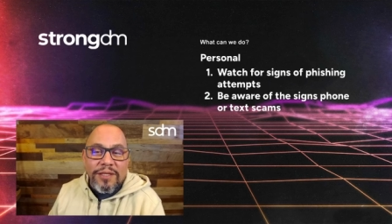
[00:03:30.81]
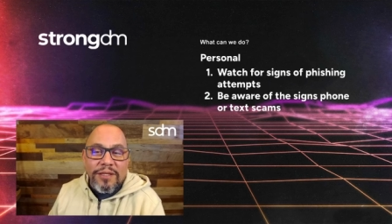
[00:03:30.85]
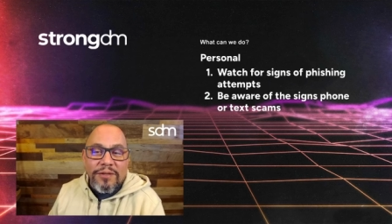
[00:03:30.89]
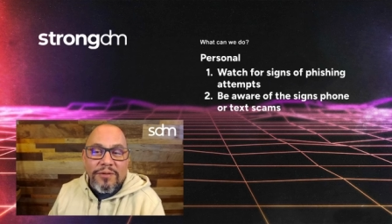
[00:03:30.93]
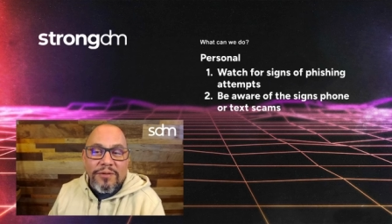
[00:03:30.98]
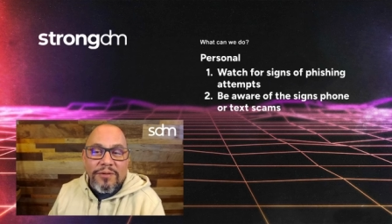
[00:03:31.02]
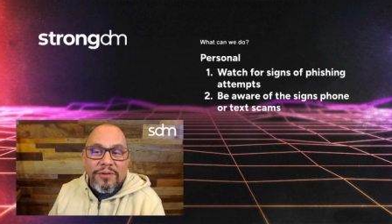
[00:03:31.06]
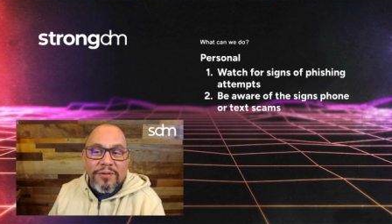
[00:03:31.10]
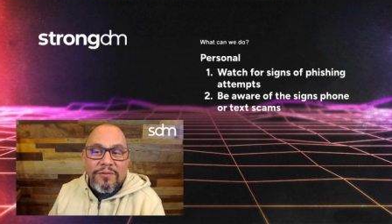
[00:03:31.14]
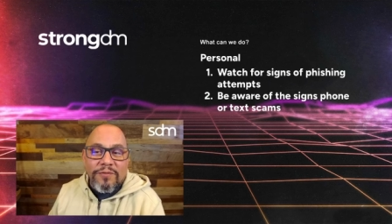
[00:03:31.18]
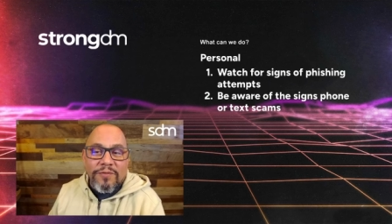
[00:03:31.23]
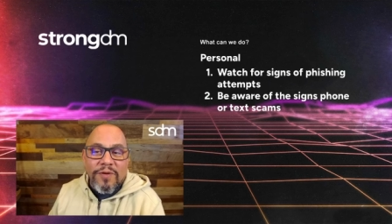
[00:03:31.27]

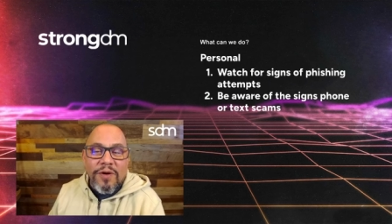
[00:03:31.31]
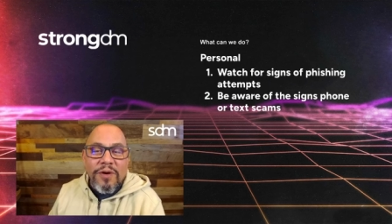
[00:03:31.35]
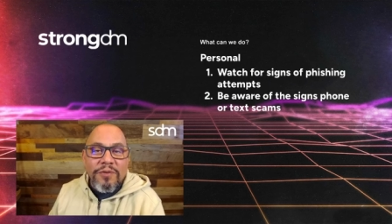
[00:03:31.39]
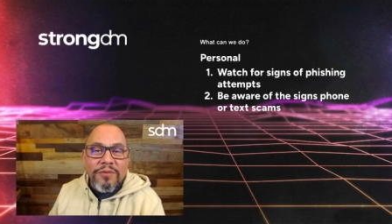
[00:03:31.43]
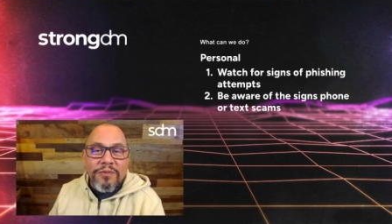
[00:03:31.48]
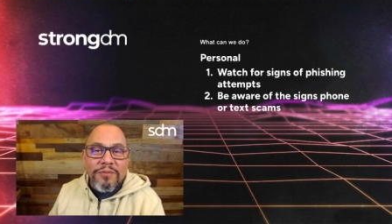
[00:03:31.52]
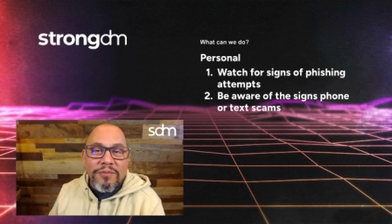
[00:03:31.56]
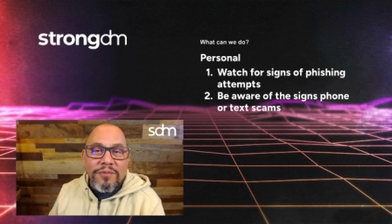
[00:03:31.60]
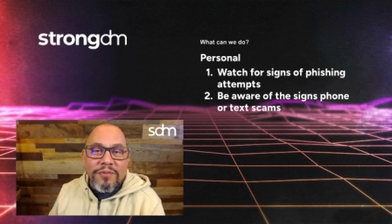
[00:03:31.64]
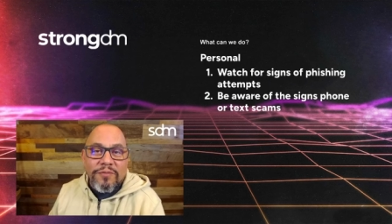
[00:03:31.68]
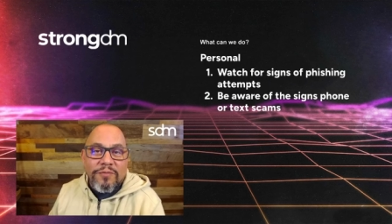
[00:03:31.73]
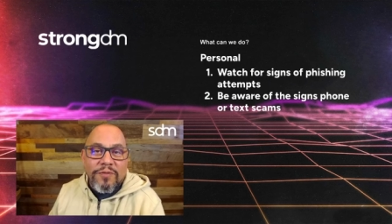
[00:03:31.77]
or
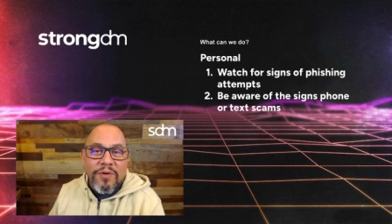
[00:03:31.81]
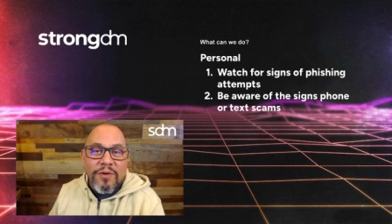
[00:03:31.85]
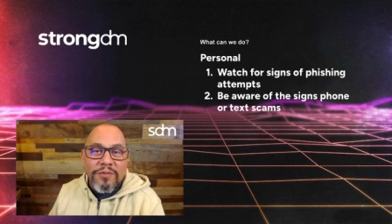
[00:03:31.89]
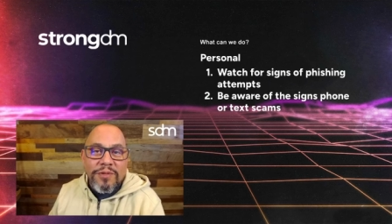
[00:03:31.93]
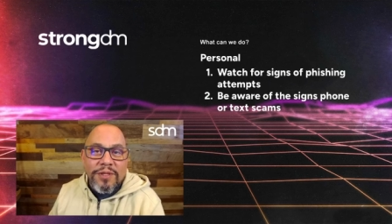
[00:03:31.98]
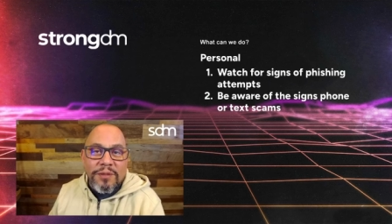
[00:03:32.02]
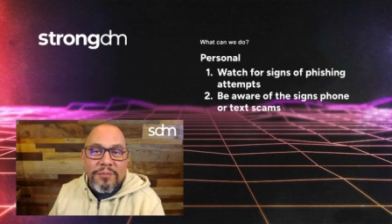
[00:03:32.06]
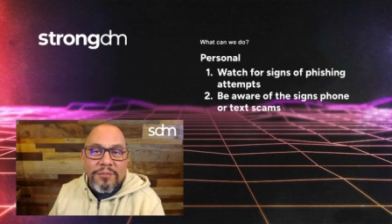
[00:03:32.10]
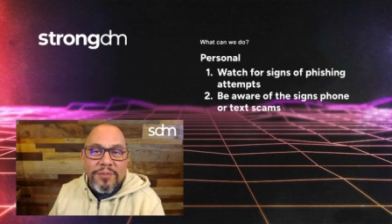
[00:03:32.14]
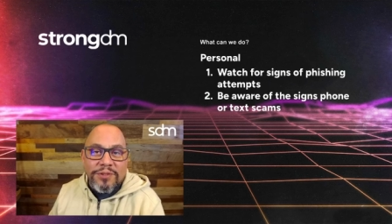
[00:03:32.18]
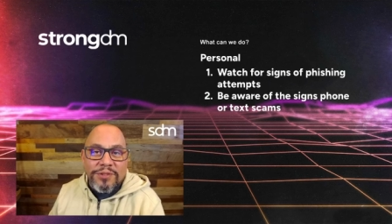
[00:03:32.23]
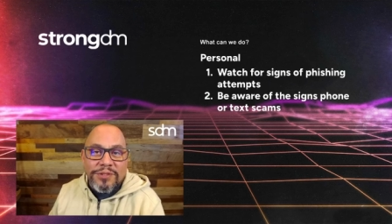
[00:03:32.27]
phone phone
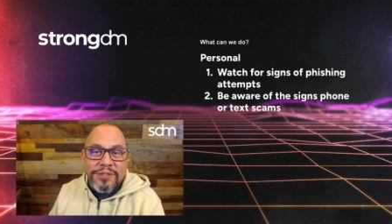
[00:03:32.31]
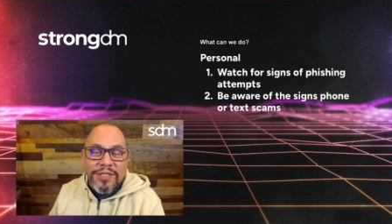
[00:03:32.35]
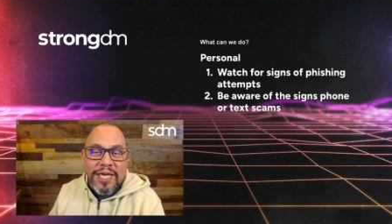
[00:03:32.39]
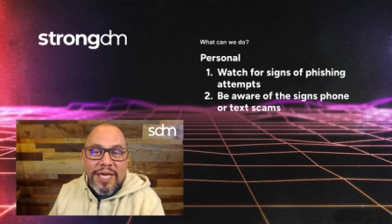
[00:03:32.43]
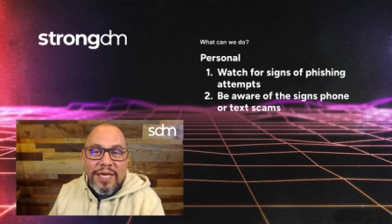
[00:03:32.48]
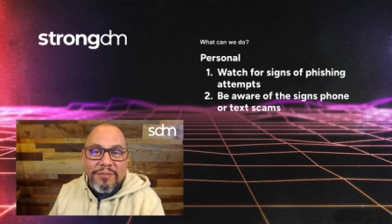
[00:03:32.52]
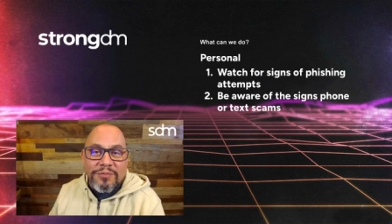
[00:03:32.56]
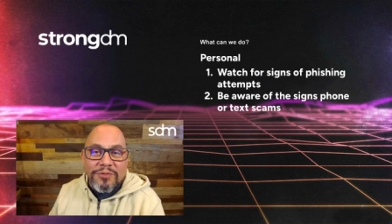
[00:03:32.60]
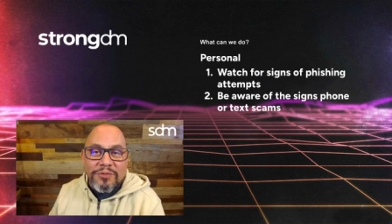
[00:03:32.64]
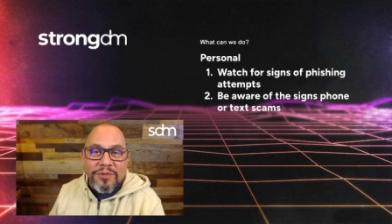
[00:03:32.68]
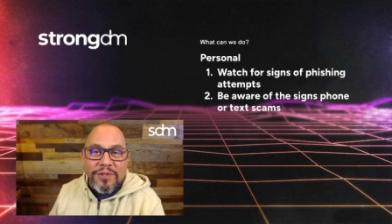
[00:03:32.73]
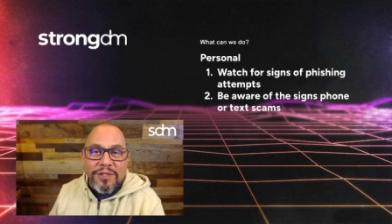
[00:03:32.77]
number
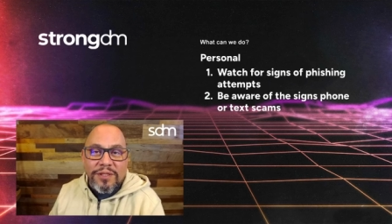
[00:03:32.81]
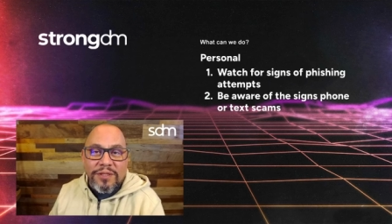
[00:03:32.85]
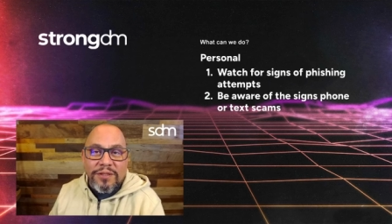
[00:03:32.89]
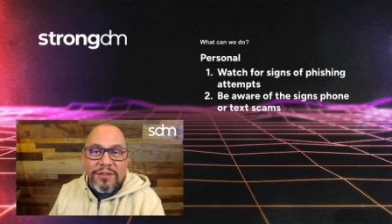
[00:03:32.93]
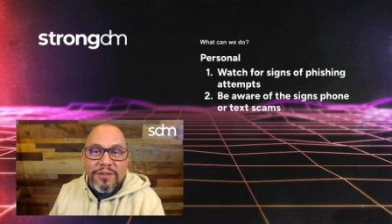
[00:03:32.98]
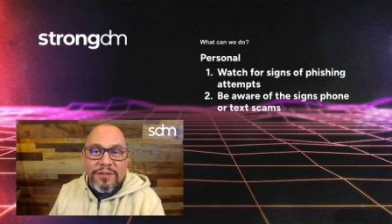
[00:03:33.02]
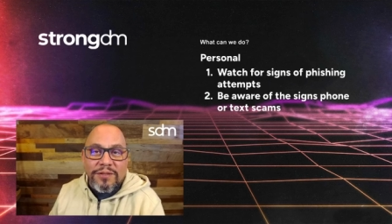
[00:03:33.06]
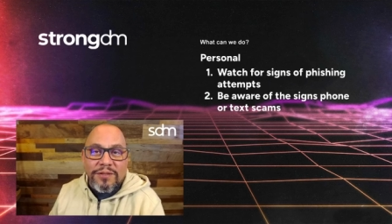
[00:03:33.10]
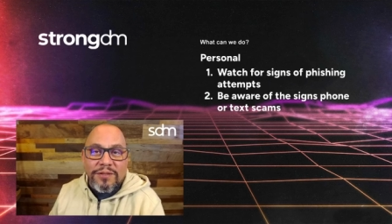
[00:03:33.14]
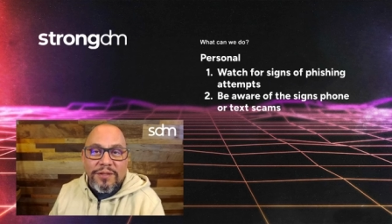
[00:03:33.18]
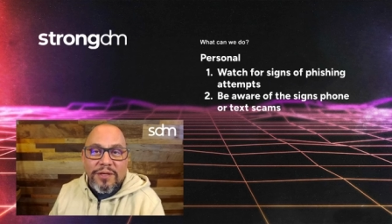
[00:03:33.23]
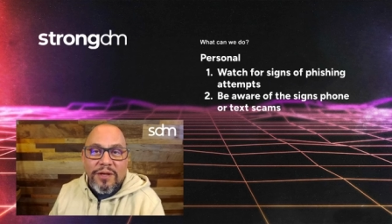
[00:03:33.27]
scams where
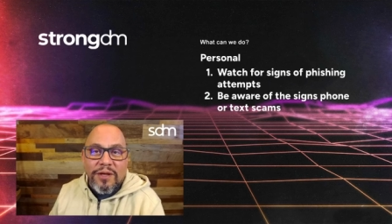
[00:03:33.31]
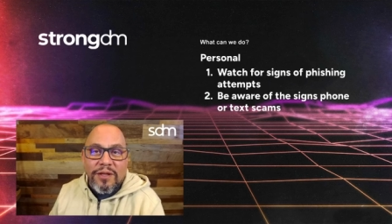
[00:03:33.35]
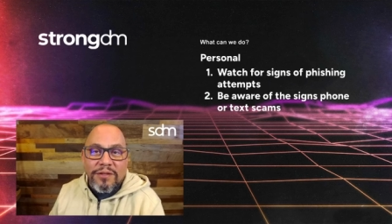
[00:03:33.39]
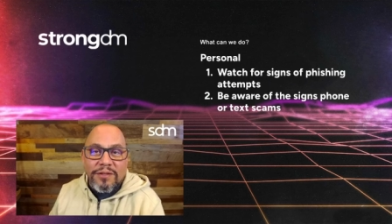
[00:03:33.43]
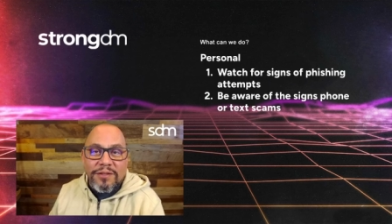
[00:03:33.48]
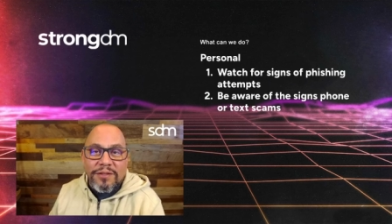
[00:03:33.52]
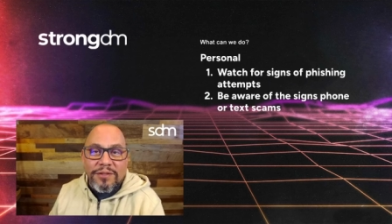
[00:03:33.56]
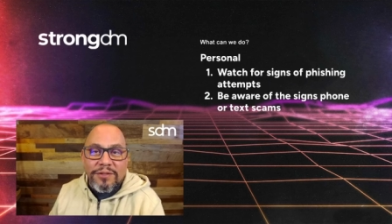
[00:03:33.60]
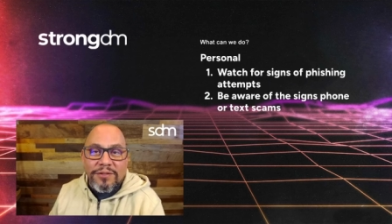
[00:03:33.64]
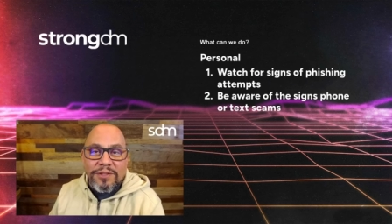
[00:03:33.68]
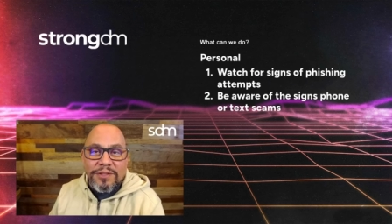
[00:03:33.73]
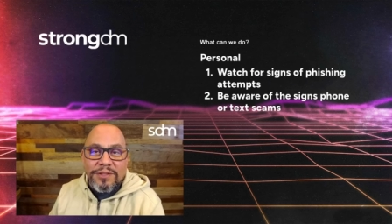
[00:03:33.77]
they're they're
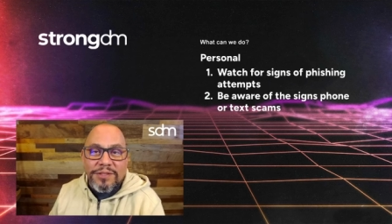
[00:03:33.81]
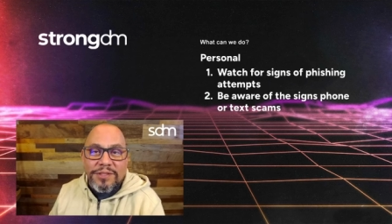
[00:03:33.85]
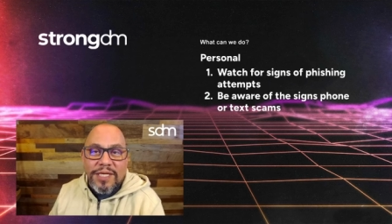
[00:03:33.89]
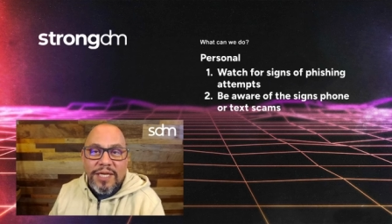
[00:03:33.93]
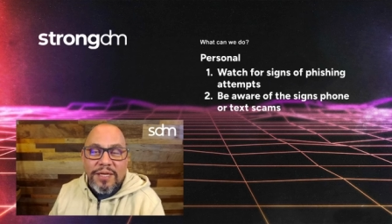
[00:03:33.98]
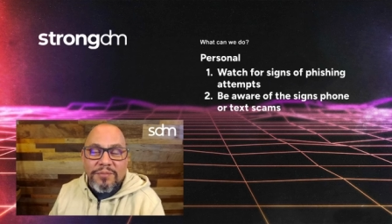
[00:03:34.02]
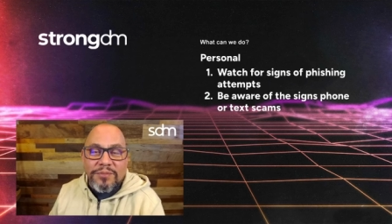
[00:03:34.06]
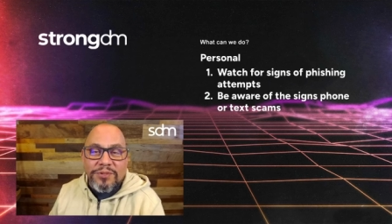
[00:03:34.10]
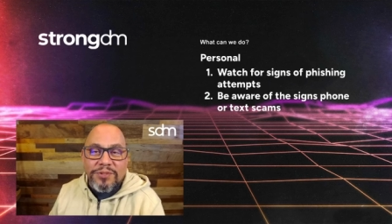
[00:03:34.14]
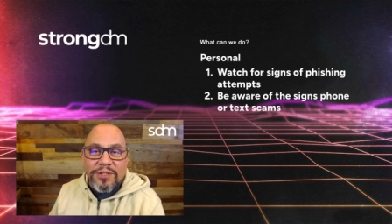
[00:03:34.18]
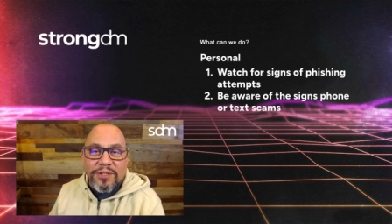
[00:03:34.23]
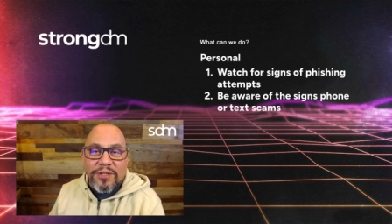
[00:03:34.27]
calling you. These
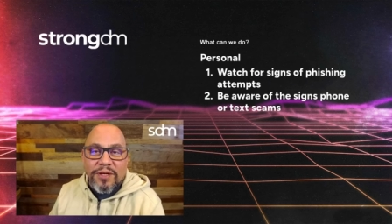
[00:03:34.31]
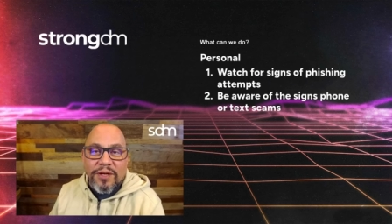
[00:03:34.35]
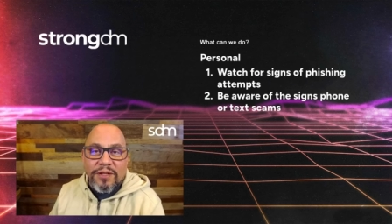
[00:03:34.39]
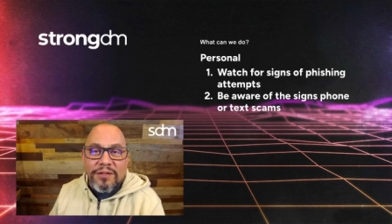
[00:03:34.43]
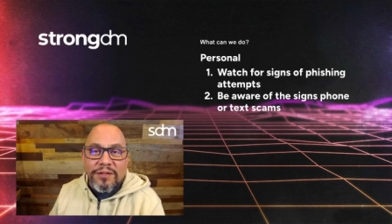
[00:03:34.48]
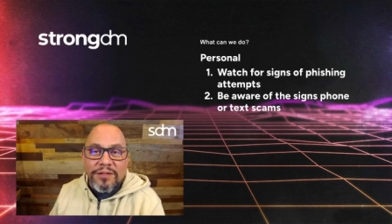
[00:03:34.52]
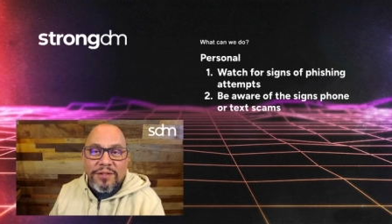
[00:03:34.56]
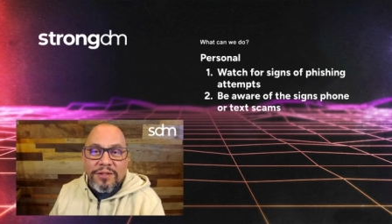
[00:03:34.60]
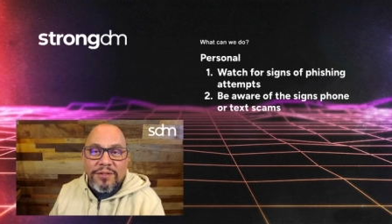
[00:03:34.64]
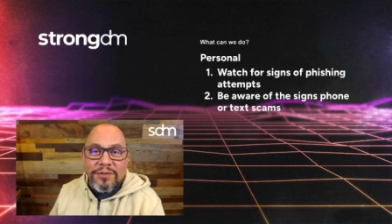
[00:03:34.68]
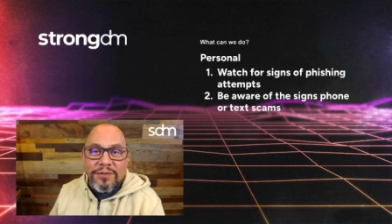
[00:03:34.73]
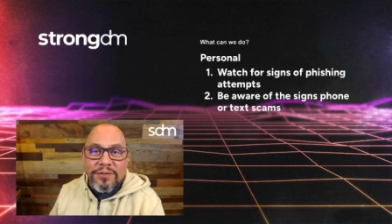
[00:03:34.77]
scammers are
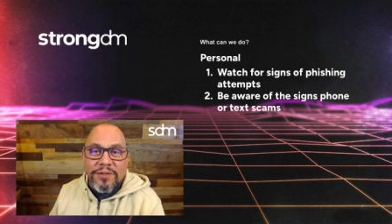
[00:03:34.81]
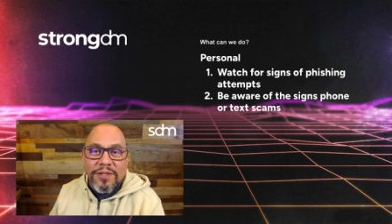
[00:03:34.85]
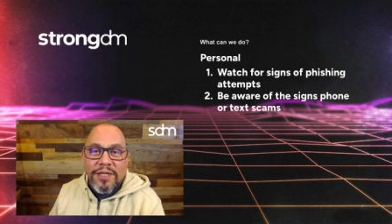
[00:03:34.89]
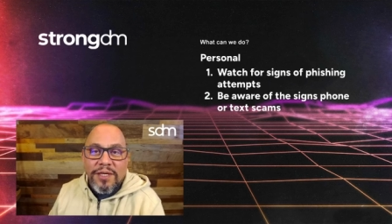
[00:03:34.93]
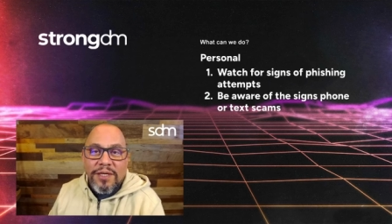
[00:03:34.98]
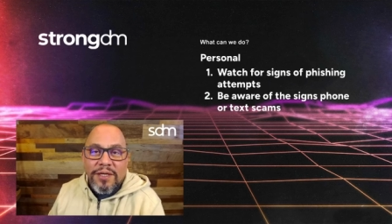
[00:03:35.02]
calling you.